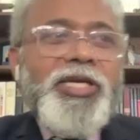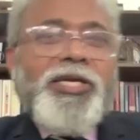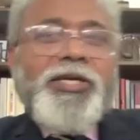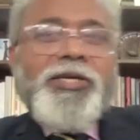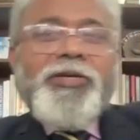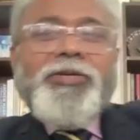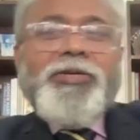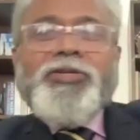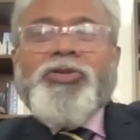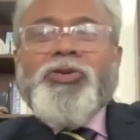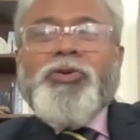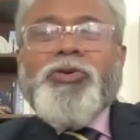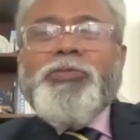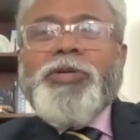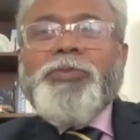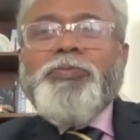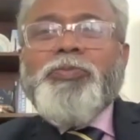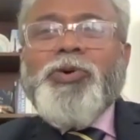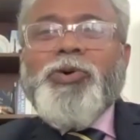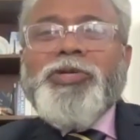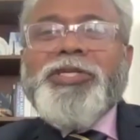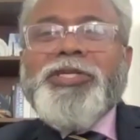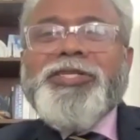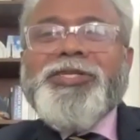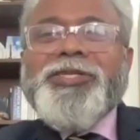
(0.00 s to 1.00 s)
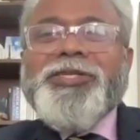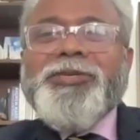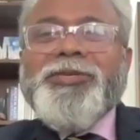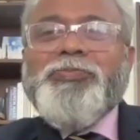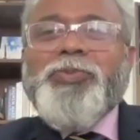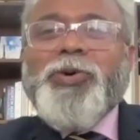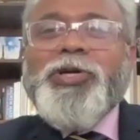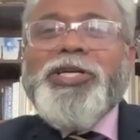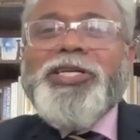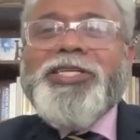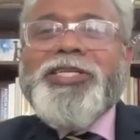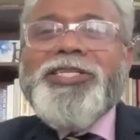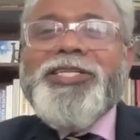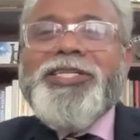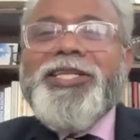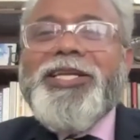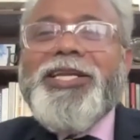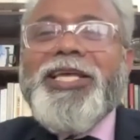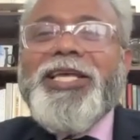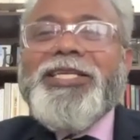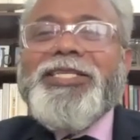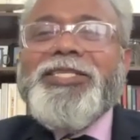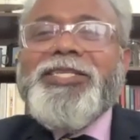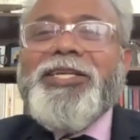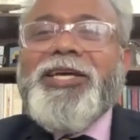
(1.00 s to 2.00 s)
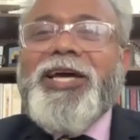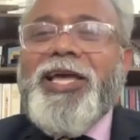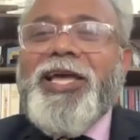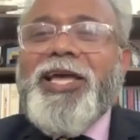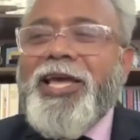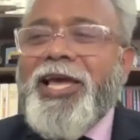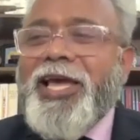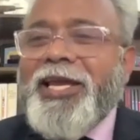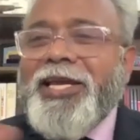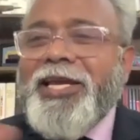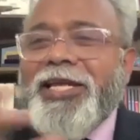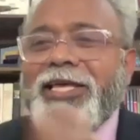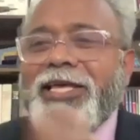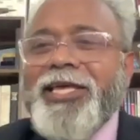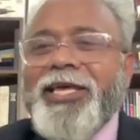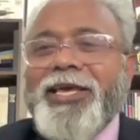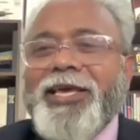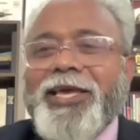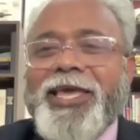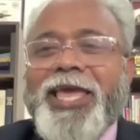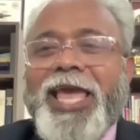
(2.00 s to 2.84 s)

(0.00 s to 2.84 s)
and someone points points to the next guy and he